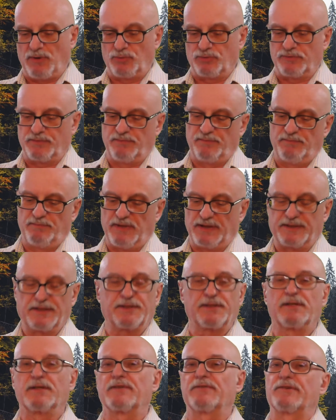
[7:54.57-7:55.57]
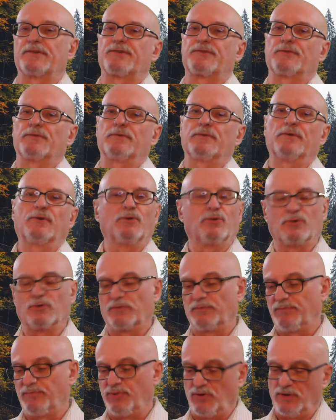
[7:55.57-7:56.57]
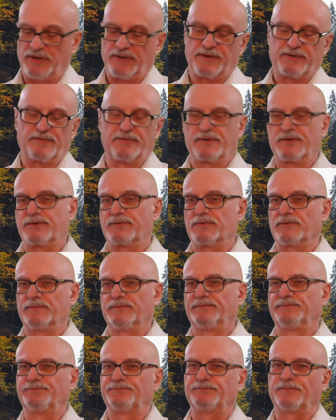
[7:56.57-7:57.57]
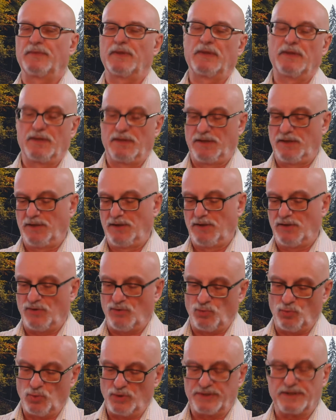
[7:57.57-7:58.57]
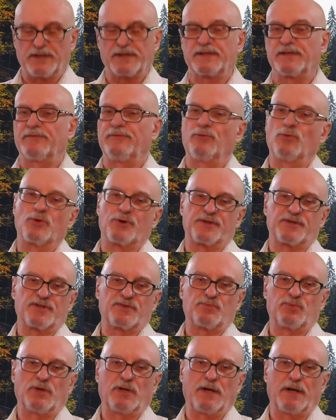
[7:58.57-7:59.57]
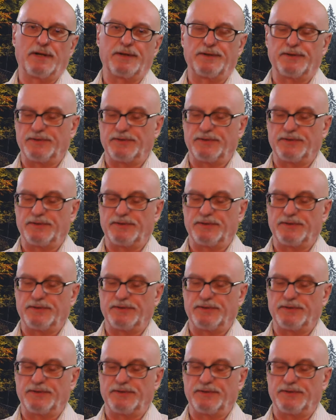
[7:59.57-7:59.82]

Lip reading: magnetic reversal or polar reversal, what are the forces behind,